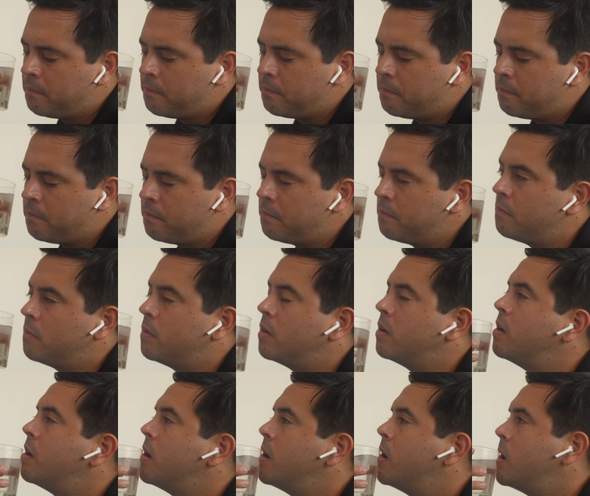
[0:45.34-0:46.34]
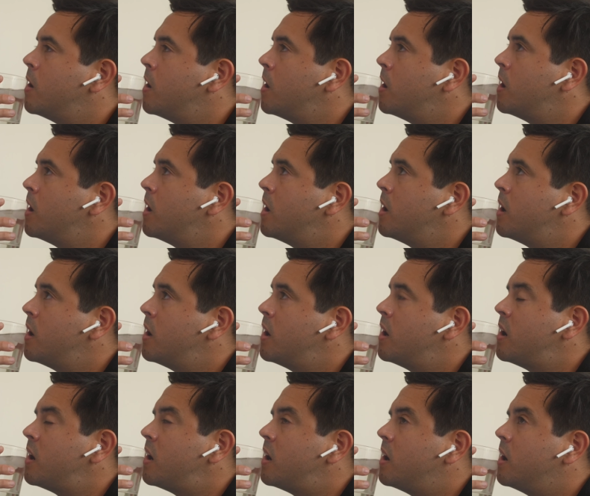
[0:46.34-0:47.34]
post-cookie preparations.
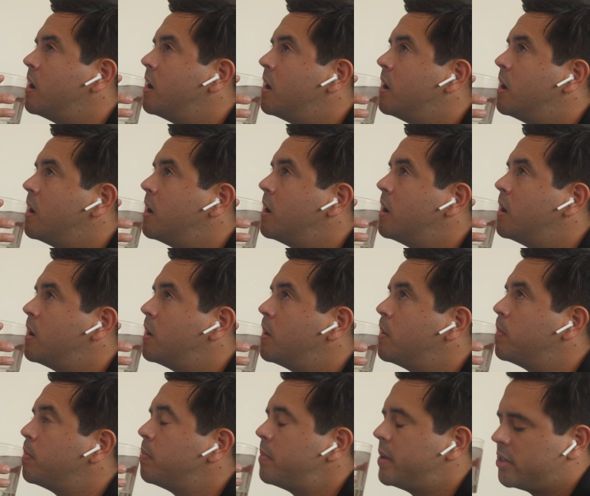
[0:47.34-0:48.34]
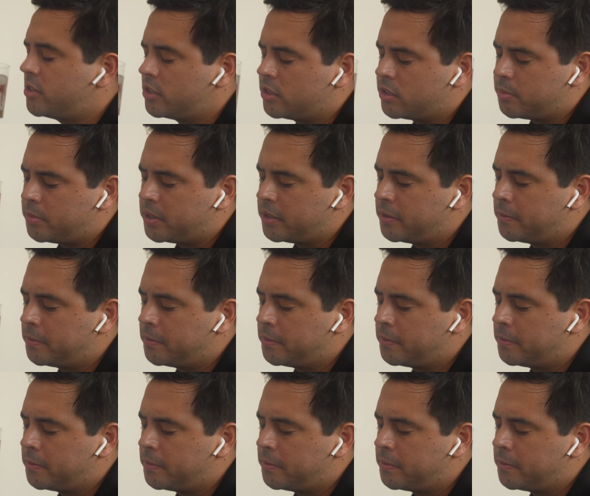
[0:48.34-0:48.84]
Huh. Pitch it to me.